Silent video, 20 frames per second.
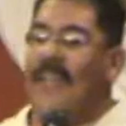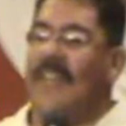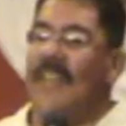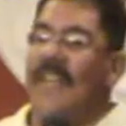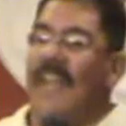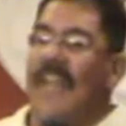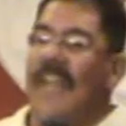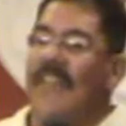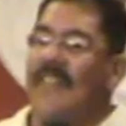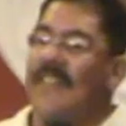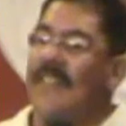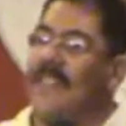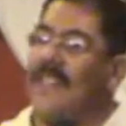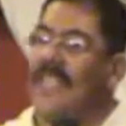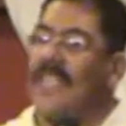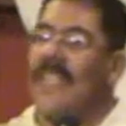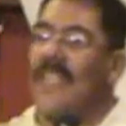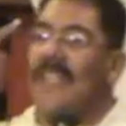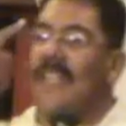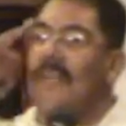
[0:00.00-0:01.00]
And, and you
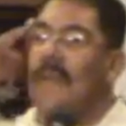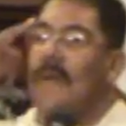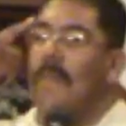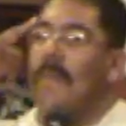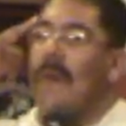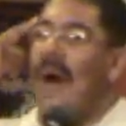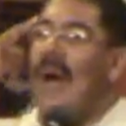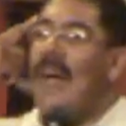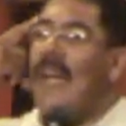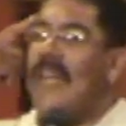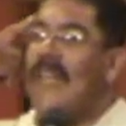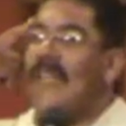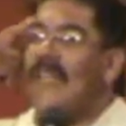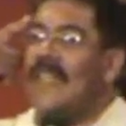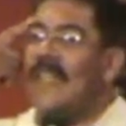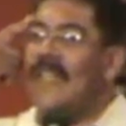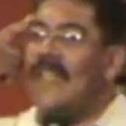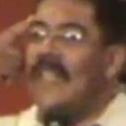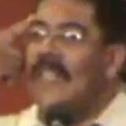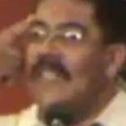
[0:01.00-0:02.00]
think in your
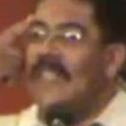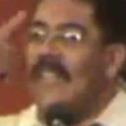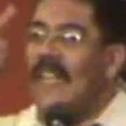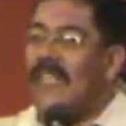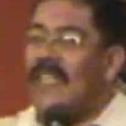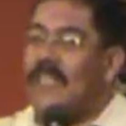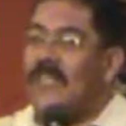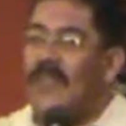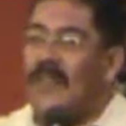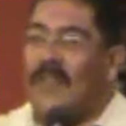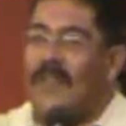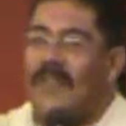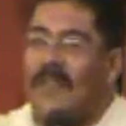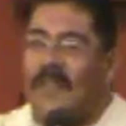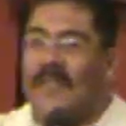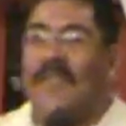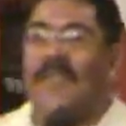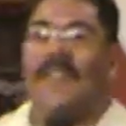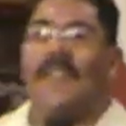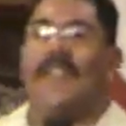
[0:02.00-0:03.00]
mind that you're
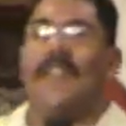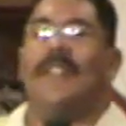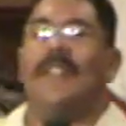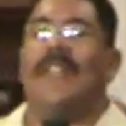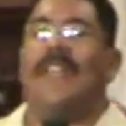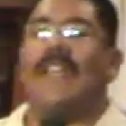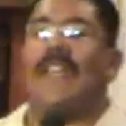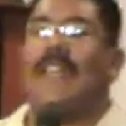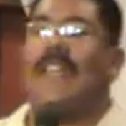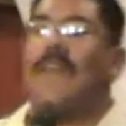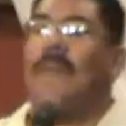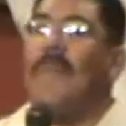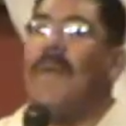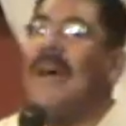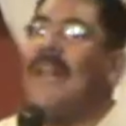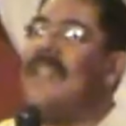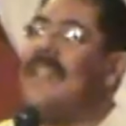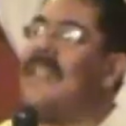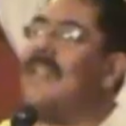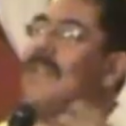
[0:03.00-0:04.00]
good. You think in your
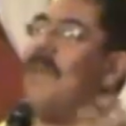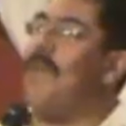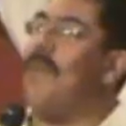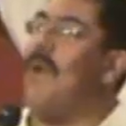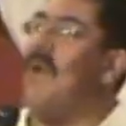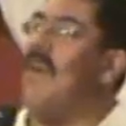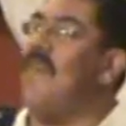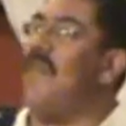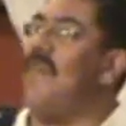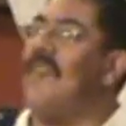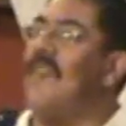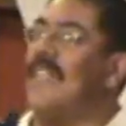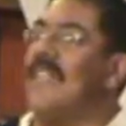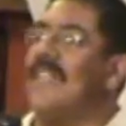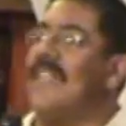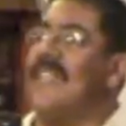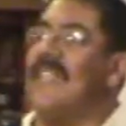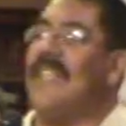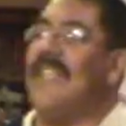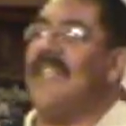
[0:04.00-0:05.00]
mind that you're perfect. And
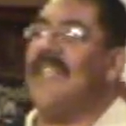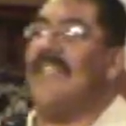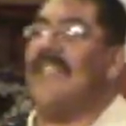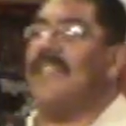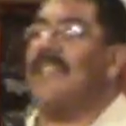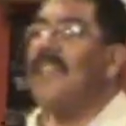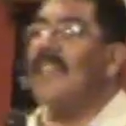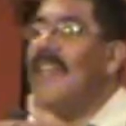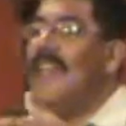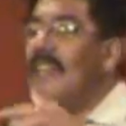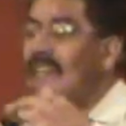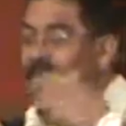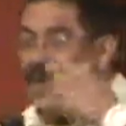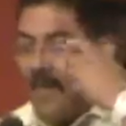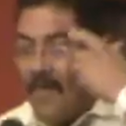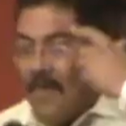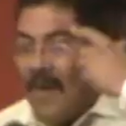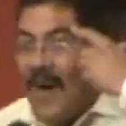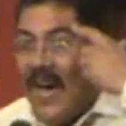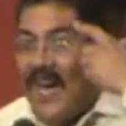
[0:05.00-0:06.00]
the thing is,
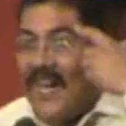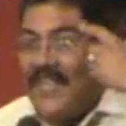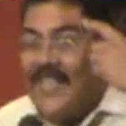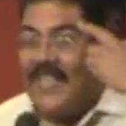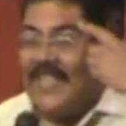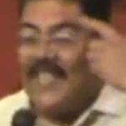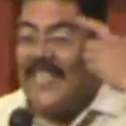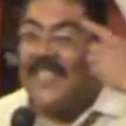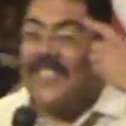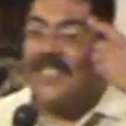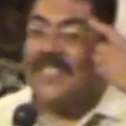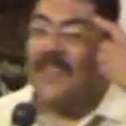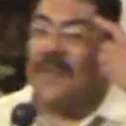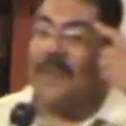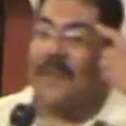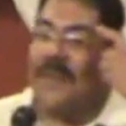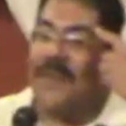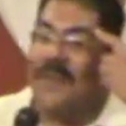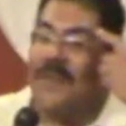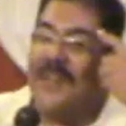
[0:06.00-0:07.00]
your mind needs
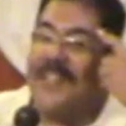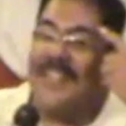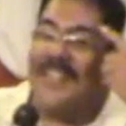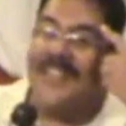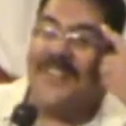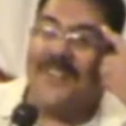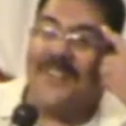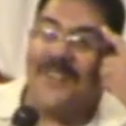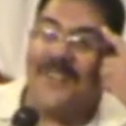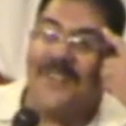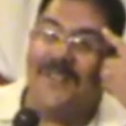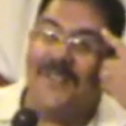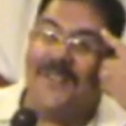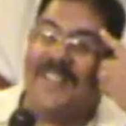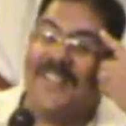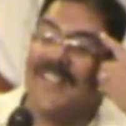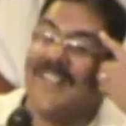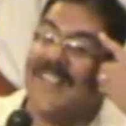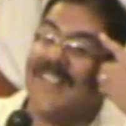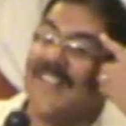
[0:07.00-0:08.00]
to be
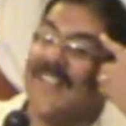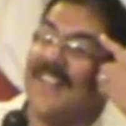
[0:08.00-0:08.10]
renewed.